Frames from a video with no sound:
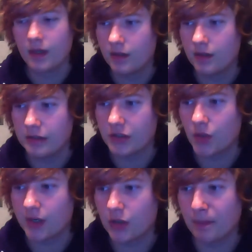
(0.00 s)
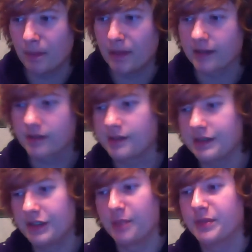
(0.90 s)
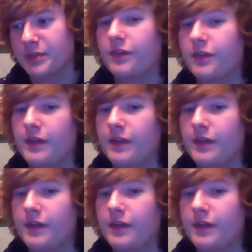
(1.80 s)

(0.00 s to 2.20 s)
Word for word: this is quite complex in terms of yeah. the